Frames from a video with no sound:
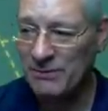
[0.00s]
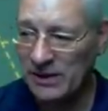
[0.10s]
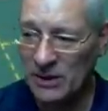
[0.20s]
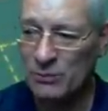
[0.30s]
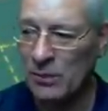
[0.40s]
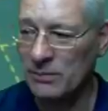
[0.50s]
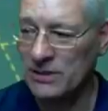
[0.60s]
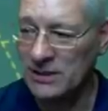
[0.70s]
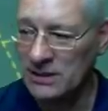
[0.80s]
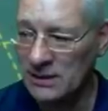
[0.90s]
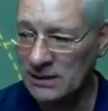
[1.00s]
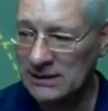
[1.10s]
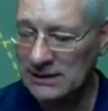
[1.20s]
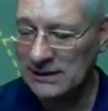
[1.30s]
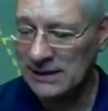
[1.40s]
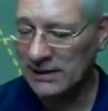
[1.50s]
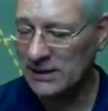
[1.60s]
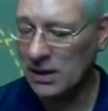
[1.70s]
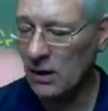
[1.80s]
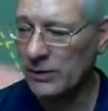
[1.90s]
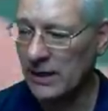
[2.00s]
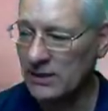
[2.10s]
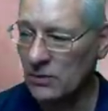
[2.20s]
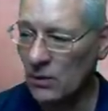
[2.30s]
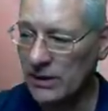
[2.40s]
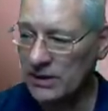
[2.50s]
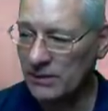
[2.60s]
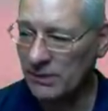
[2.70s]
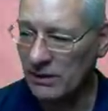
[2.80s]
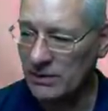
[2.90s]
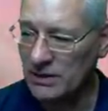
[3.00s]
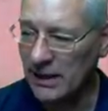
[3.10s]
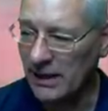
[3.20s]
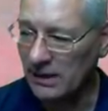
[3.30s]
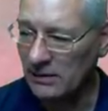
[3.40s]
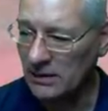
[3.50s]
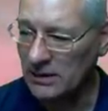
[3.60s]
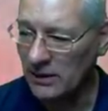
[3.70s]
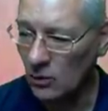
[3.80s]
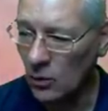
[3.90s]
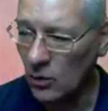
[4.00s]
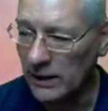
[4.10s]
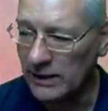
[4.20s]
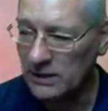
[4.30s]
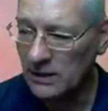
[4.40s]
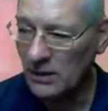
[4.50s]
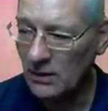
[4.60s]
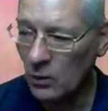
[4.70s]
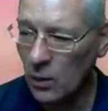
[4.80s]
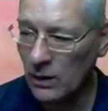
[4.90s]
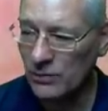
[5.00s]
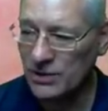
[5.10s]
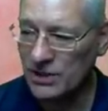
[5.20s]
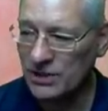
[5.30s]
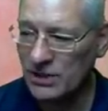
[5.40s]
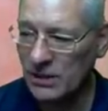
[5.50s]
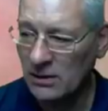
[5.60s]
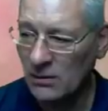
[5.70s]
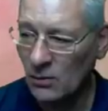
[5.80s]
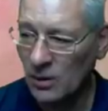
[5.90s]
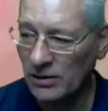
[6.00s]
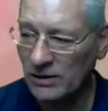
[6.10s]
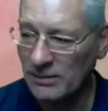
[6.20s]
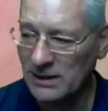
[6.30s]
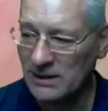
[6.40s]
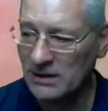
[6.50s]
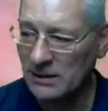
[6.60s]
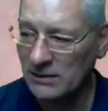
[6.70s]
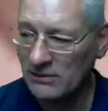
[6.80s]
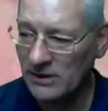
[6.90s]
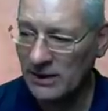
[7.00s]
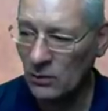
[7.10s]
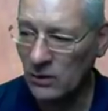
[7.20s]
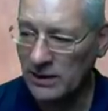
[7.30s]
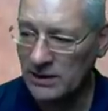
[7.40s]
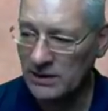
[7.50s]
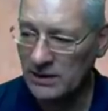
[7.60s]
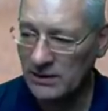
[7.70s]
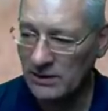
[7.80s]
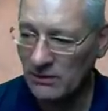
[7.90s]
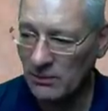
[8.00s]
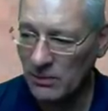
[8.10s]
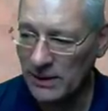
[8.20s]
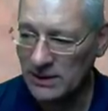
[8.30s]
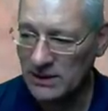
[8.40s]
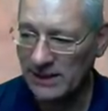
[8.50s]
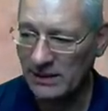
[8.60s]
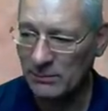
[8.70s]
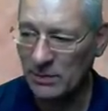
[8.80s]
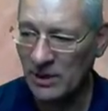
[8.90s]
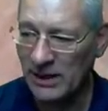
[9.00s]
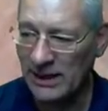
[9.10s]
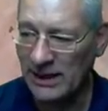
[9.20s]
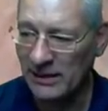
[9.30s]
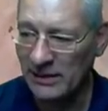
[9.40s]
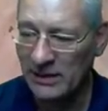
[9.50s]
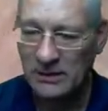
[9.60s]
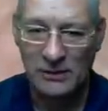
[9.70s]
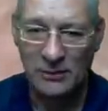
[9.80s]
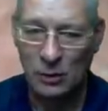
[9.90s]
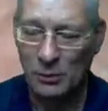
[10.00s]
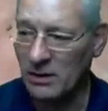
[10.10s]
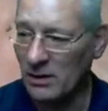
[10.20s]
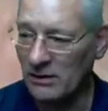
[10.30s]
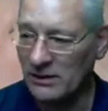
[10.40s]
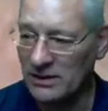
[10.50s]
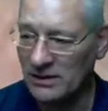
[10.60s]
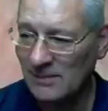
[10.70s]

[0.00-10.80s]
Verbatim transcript: No promises. And uh, oh yes, all these components here, I say all these, one resistor, one capacitor. Forget all these. The, the bits hidden by my hand are not part of this.